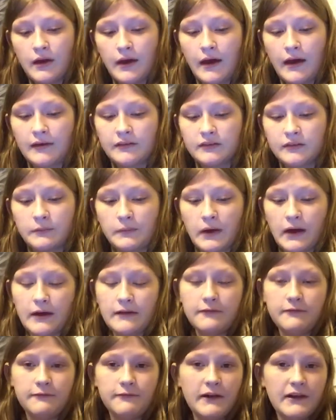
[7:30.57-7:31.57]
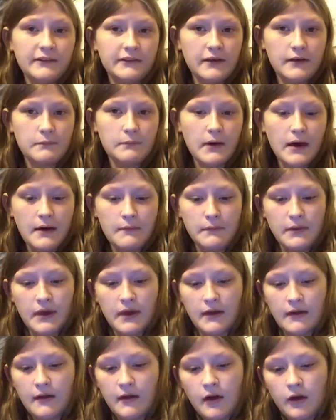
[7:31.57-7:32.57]
asked by Fuzzy
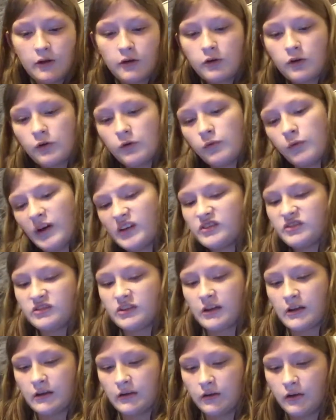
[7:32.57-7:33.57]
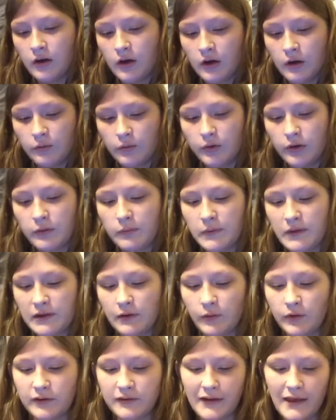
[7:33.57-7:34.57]
Puppy. Question: will you be
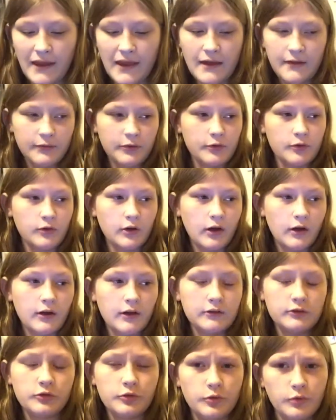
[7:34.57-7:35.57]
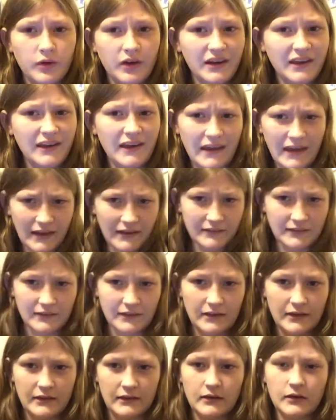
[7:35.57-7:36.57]
going to Anthrocon
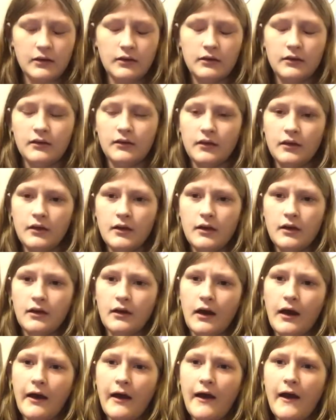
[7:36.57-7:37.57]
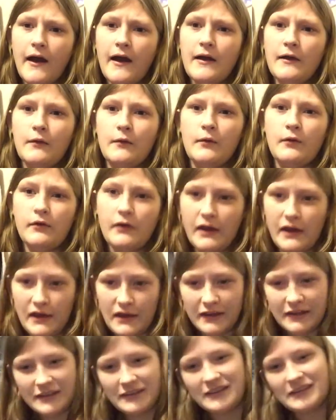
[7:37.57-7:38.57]
2018? I
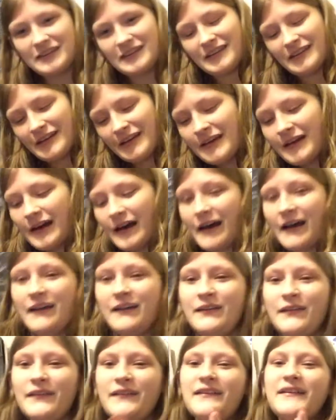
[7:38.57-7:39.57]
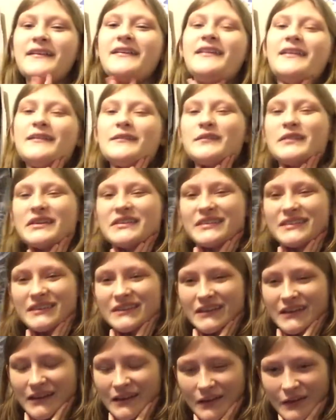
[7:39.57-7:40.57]
wish. I really want to
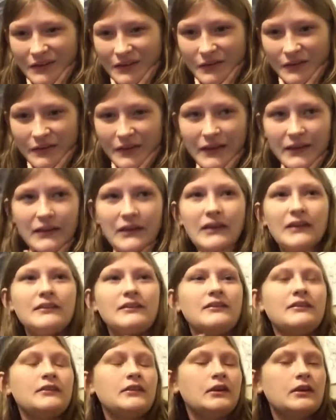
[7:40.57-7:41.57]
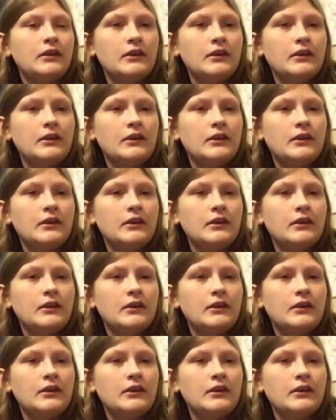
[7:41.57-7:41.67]
go. Like, it's